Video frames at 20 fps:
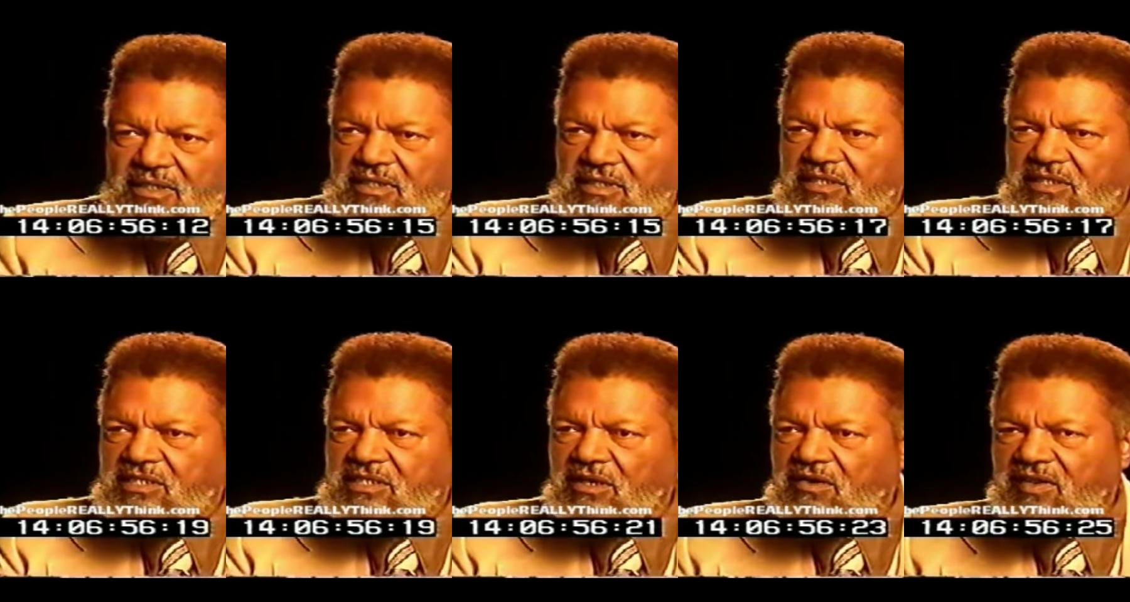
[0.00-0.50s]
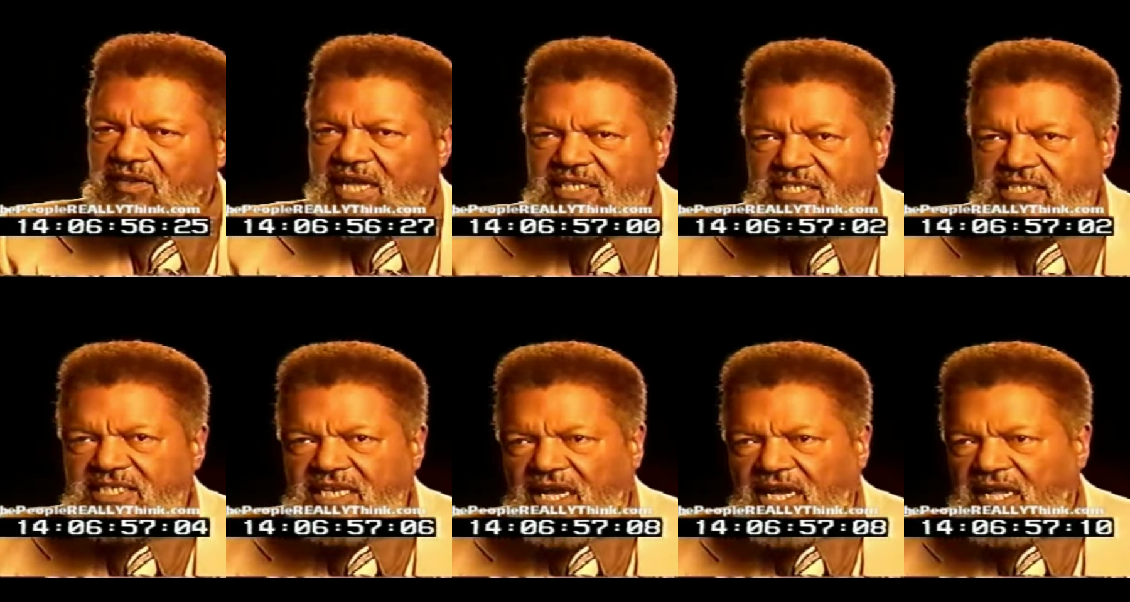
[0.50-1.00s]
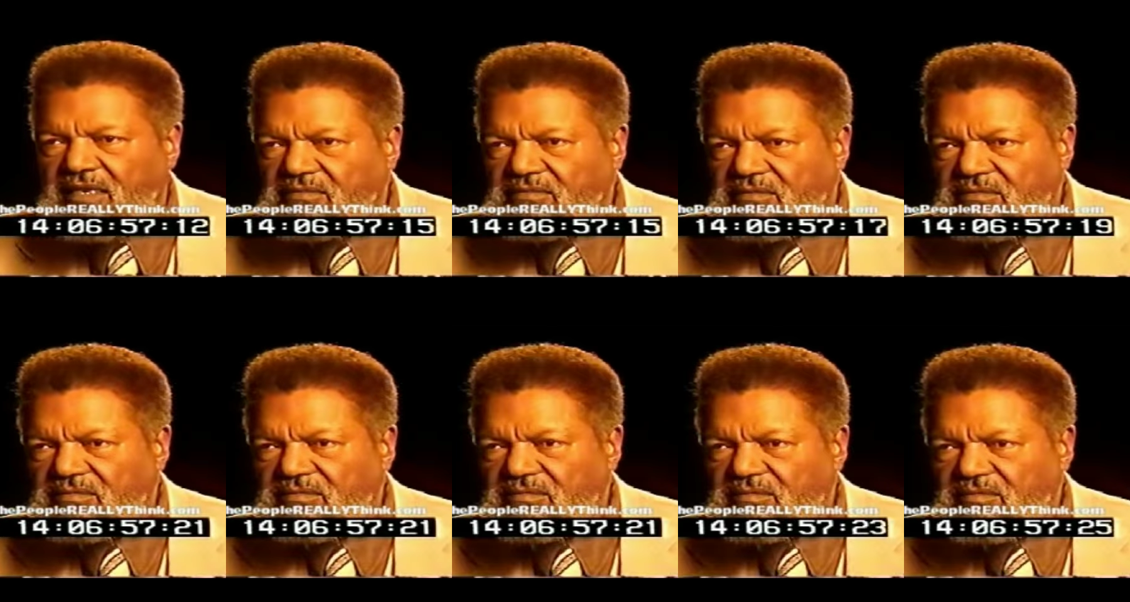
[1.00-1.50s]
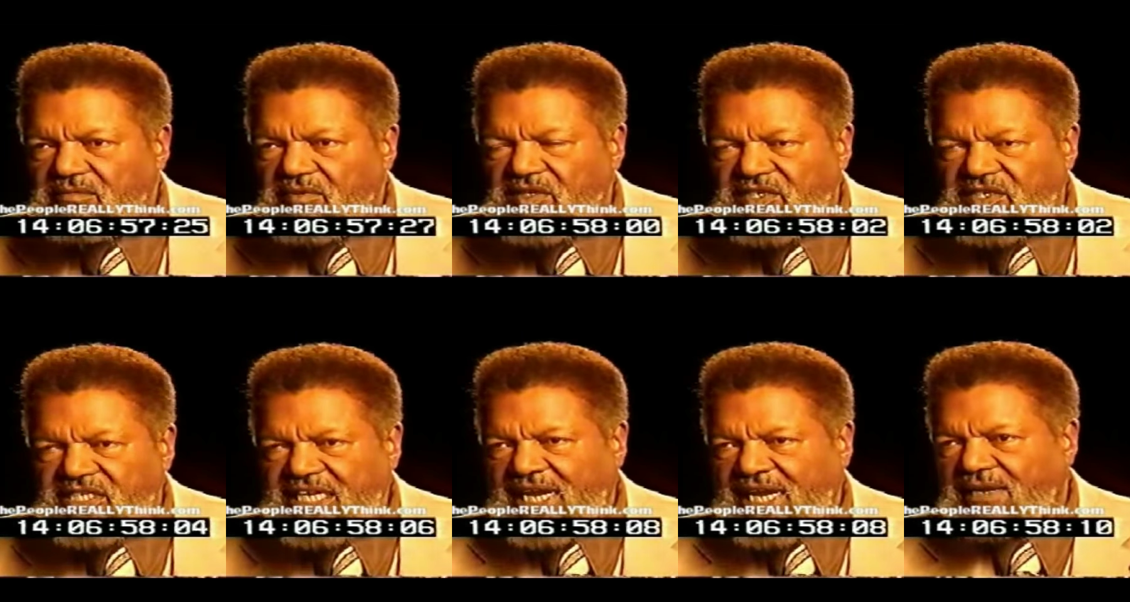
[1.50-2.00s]
So that's not
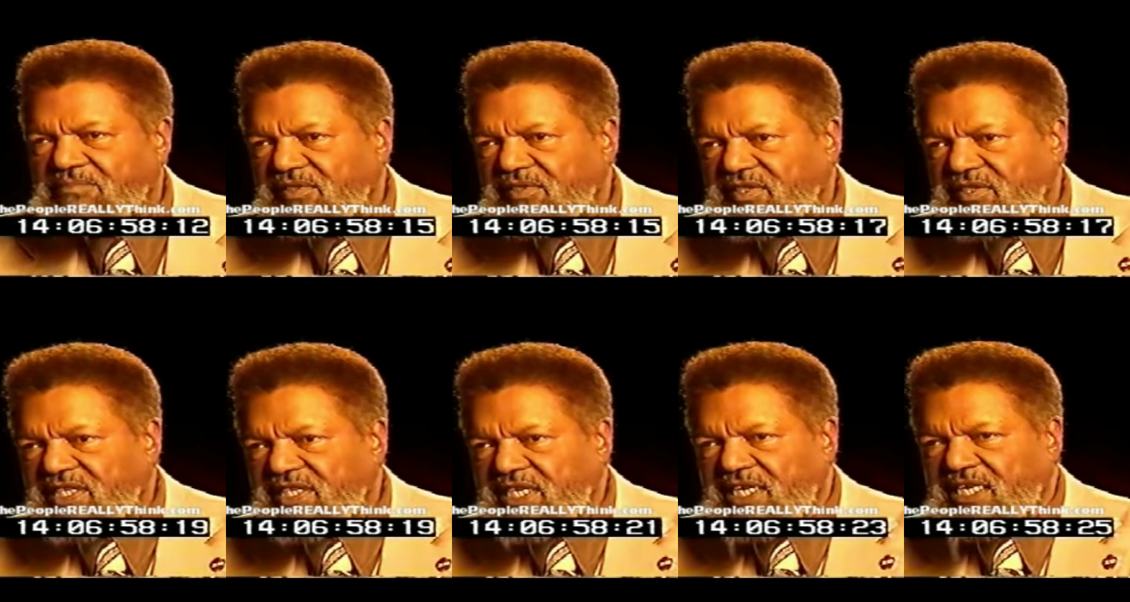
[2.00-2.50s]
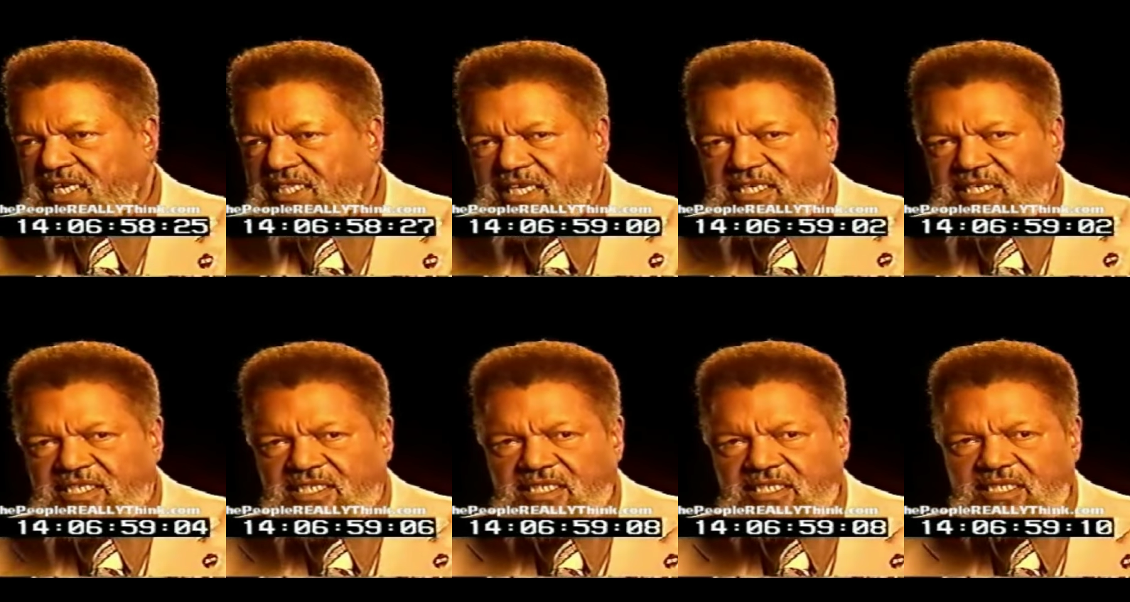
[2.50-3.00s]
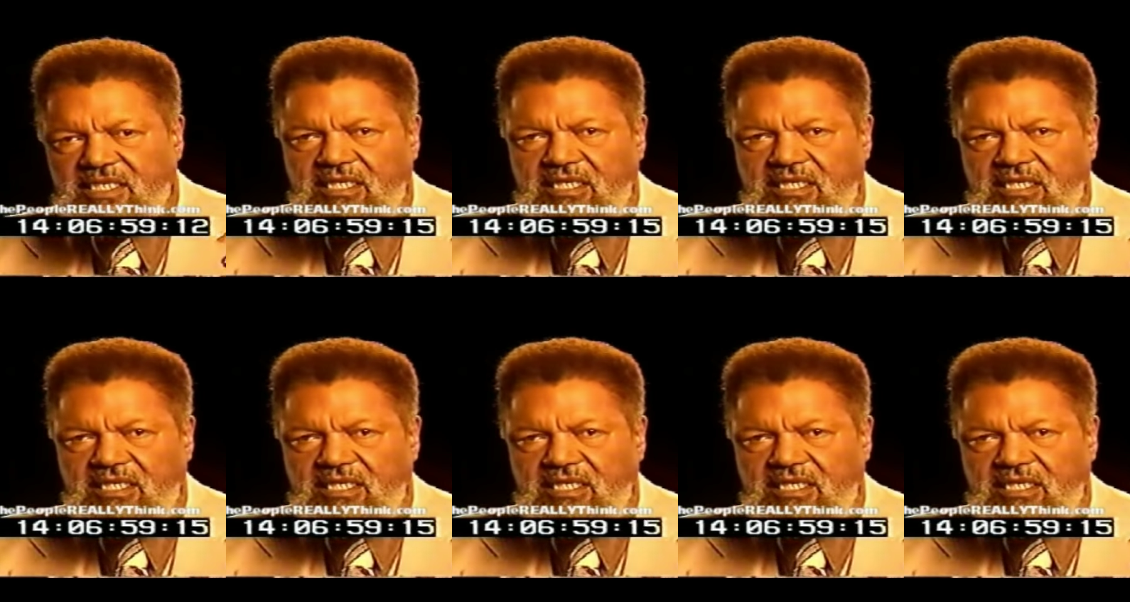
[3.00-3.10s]
the type of thing that's